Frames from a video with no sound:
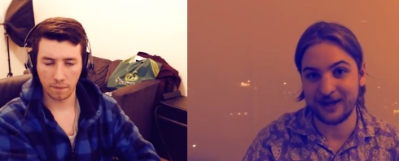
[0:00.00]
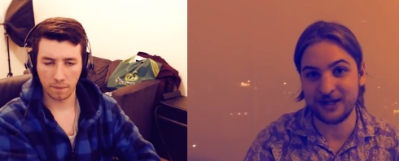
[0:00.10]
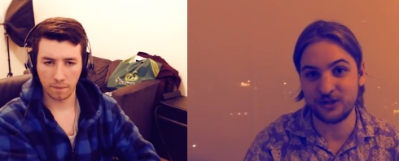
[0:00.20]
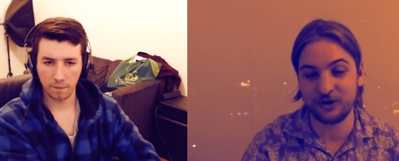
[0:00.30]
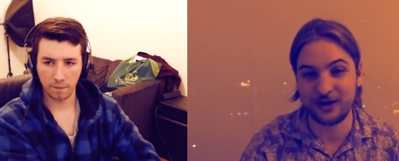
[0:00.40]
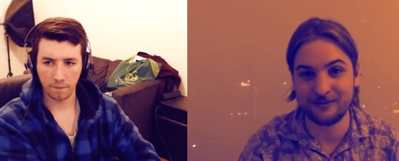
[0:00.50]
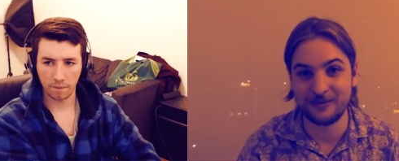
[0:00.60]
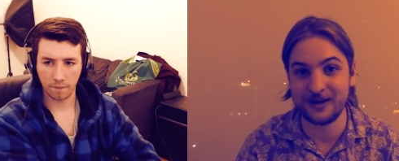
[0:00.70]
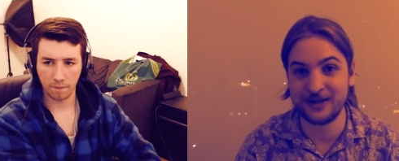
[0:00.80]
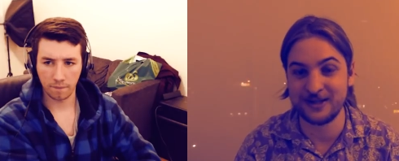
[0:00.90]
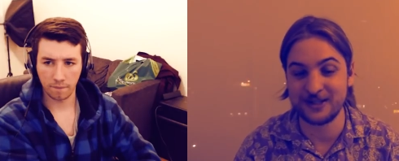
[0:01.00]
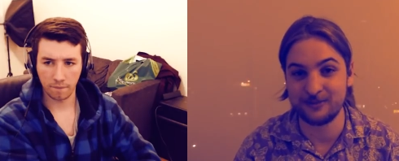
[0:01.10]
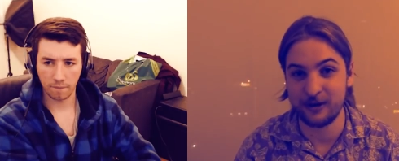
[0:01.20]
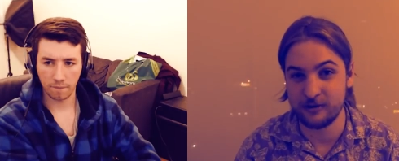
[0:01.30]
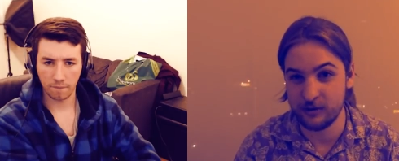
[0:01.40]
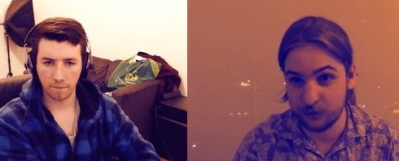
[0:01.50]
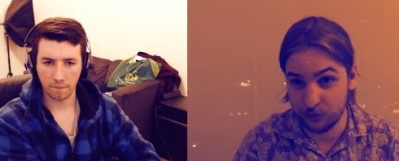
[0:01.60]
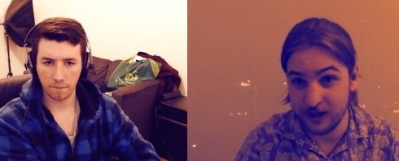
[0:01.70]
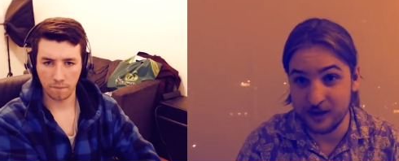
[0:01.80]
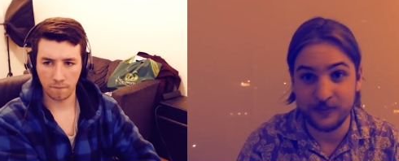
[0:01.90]
Speaker 1: an edge on him is in Spyro
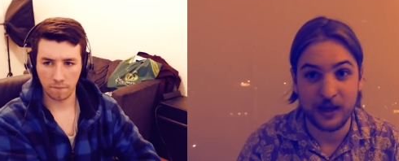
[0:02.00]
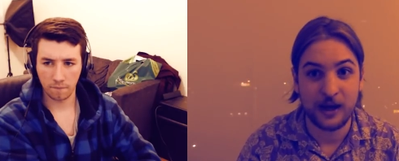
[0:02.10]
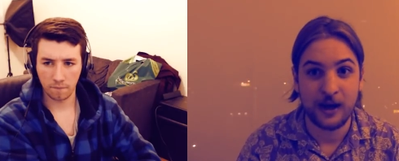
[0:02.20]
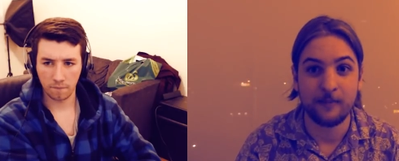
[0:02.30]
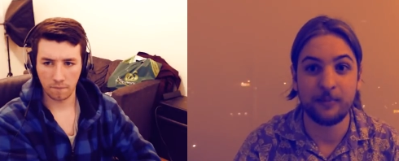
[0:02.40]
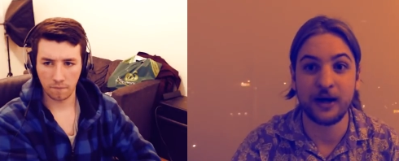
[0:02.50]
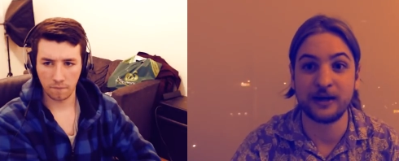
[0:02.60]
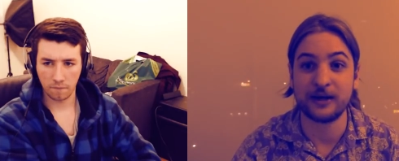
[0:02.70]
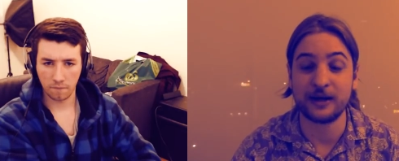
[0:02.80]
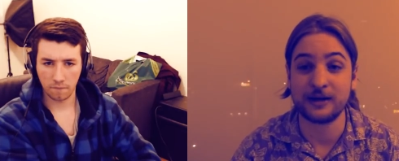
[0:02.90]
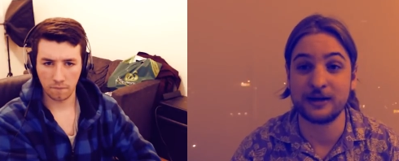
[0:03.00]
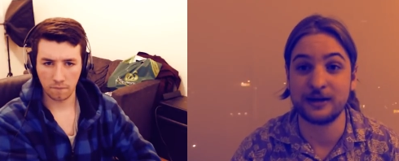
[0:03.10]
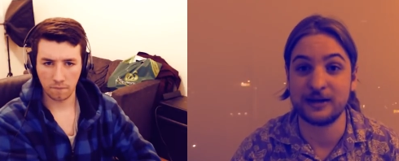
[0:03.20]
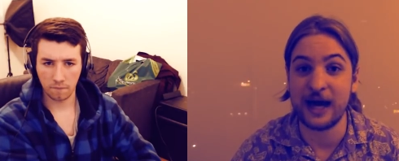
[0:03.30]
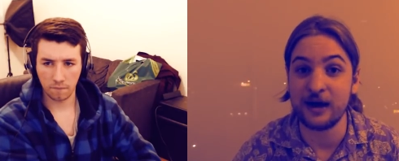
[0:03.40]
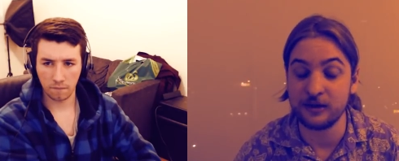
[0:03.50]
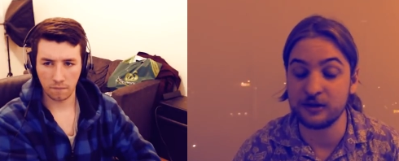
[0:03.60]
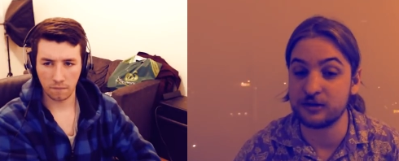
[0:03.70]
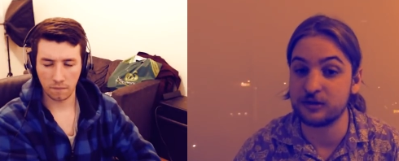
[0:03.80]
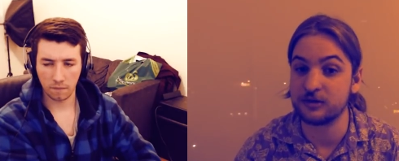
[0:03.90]
three. But now
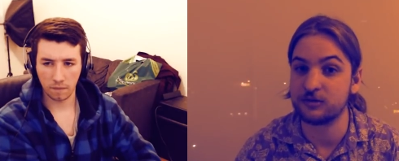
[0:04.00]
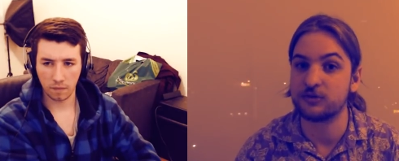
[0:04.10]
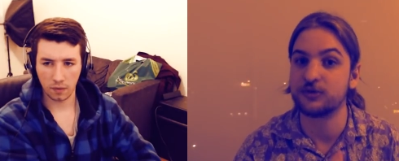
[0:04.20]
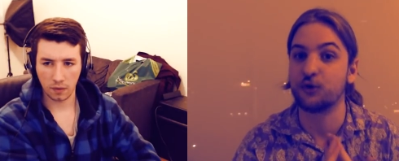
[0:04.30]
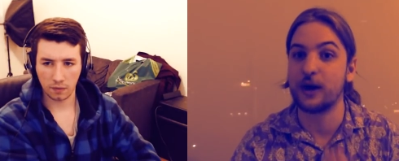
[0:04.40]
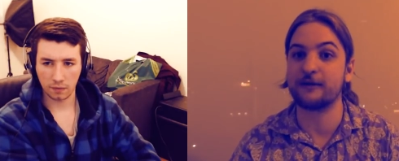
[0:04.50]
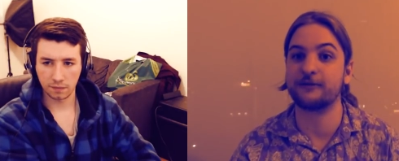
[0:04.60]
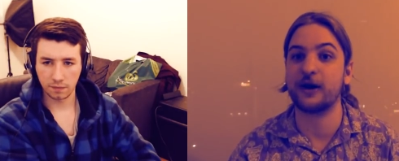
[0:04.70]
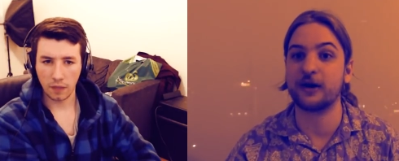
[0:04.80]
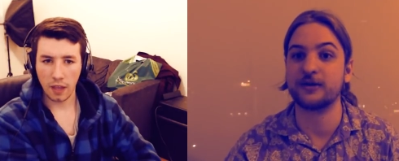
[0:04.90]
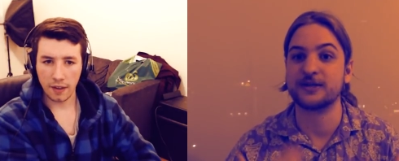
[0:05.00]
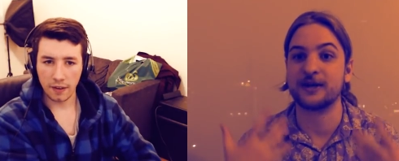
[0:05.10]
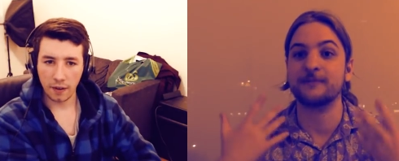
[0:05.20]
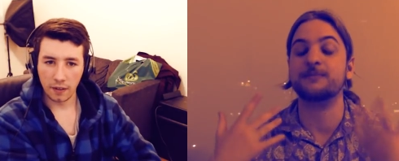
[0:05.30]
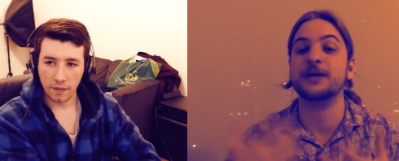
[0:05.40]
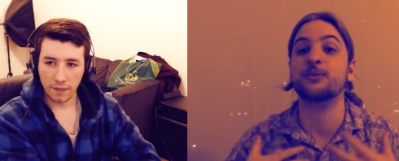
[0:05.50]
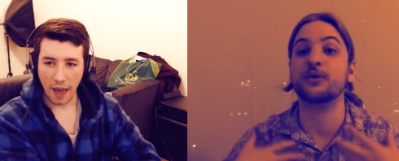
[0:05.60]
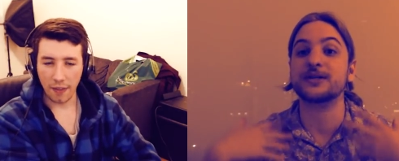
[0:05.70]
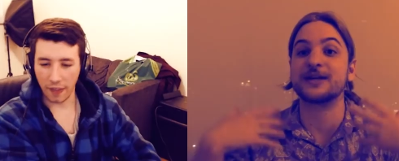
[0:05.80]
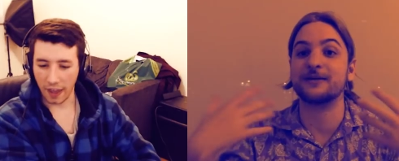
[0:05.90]
that the grand final is going to be
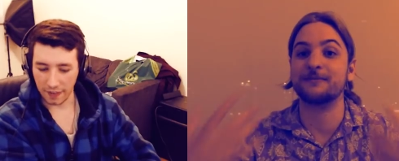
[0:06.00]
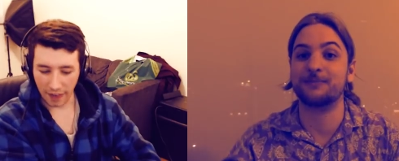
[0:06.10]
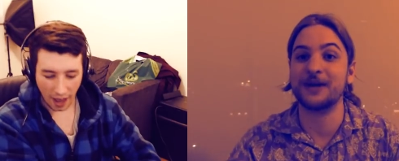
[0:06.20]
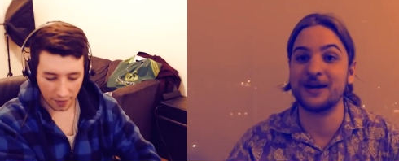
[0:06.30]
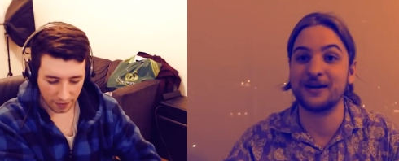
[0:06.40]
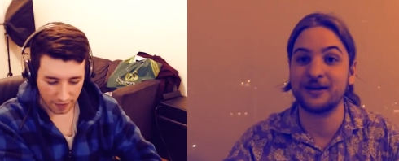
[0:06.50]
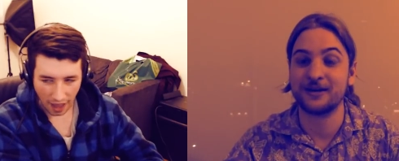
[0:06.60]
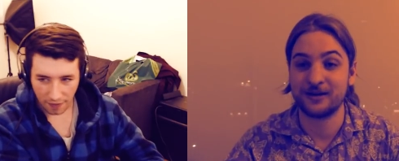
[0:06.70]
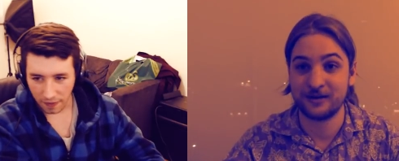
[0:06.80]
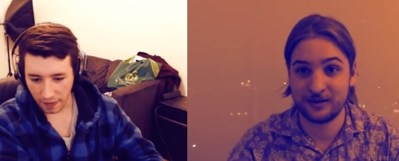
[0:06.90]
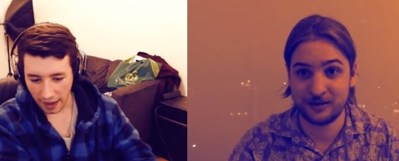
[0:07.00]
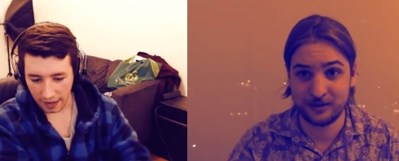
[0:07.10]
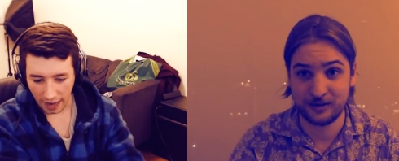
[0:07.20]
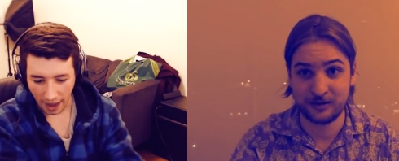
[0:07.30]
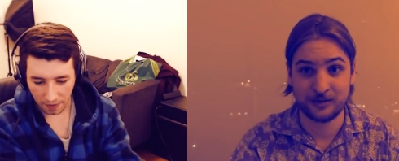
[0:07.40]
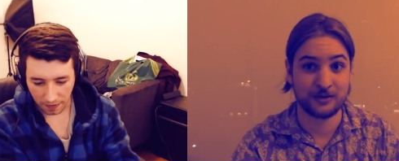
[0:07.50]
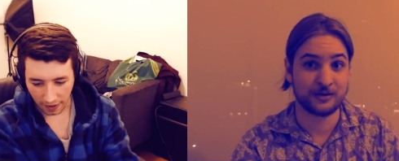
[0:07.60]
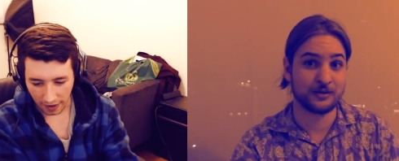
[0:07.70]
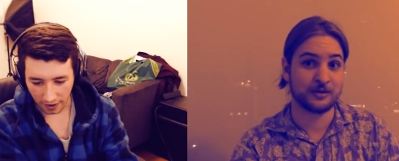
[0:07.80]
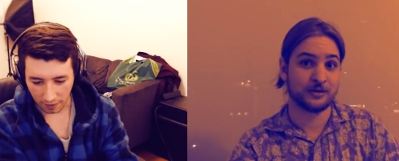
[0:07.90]
what
Speaker 2: it's now that they be. now that now that they now
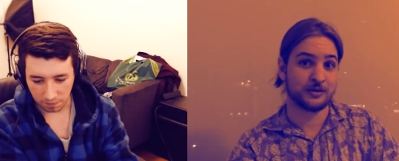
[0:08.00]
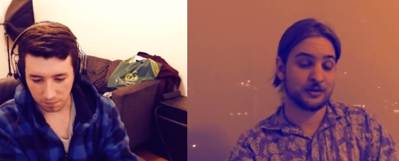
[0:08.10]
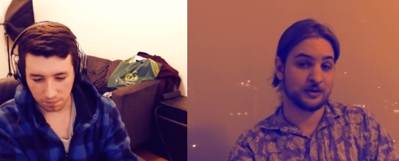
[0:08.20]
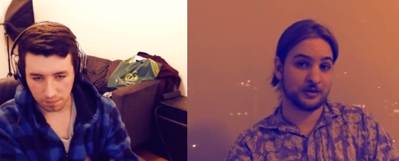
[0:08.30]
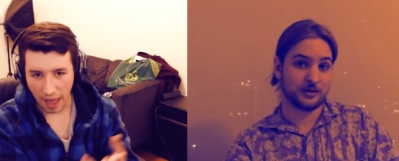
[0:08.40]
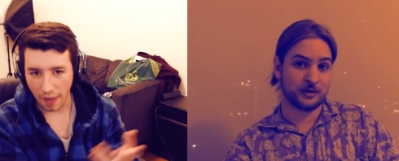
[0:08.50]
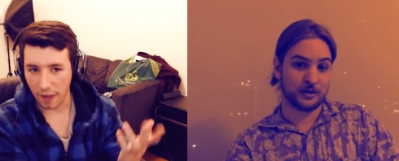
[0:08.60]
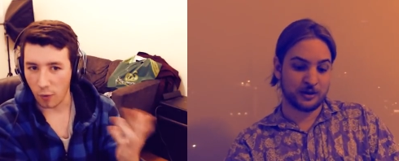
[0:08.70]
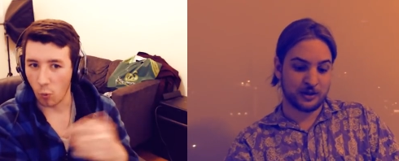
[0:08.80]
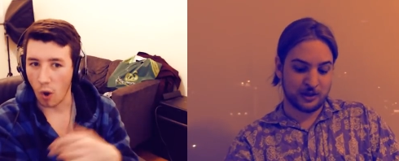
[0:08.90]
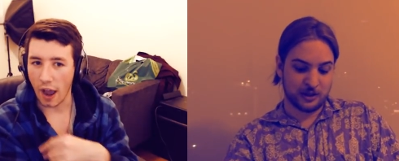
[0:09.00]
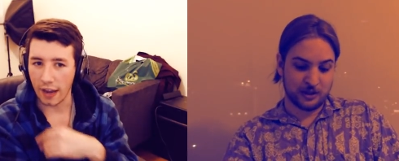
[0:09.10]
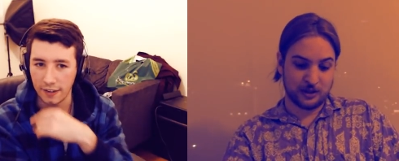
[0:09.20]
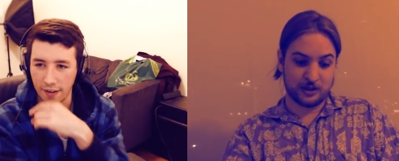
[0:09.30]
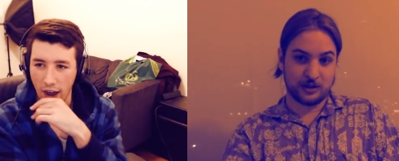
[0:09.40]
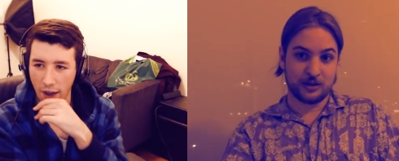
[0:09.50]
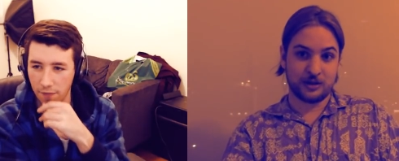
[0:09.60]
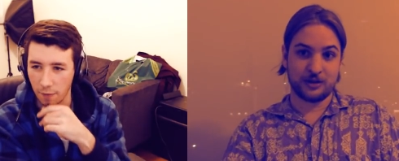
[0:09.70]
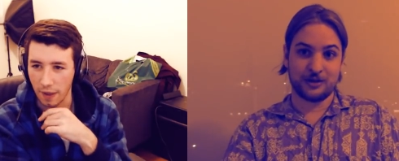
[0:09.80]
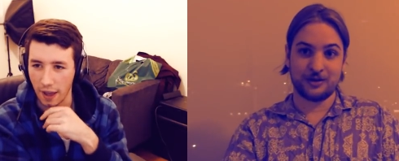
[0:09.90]
that they are now that they whined
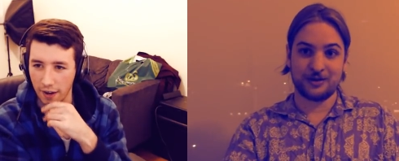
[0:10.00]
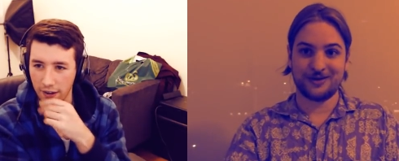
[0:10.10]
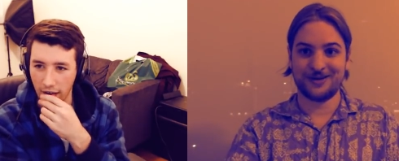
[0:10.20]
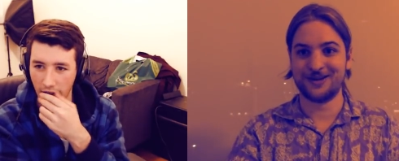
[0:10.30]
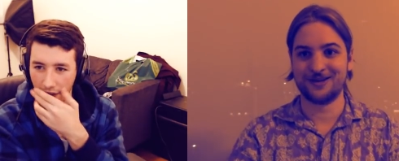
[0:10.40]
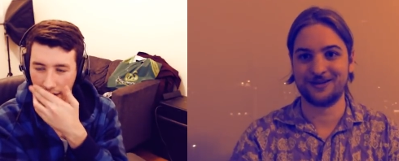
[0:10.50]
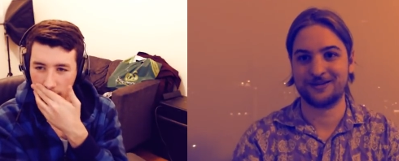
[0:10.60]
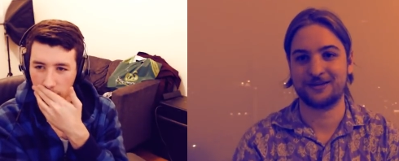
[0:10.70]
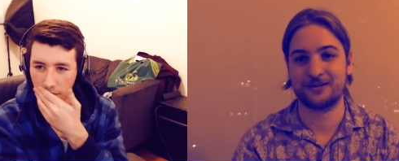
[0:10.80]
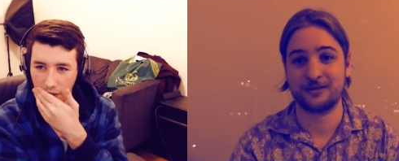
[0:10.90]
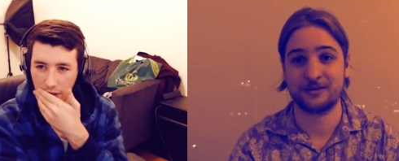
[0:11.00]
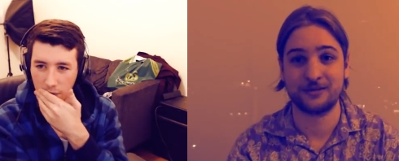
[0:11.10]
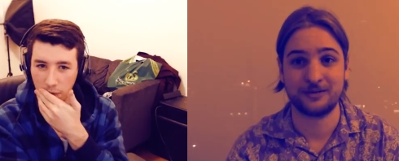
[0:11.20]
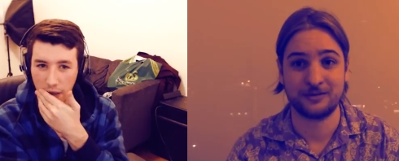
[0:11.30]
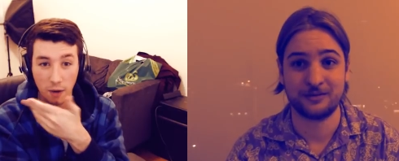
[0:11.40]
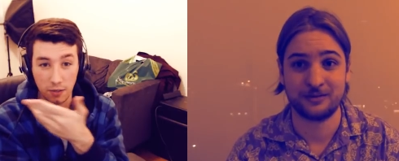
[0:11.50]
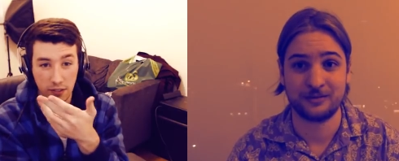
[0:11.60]
enough about it, uh, they completely bi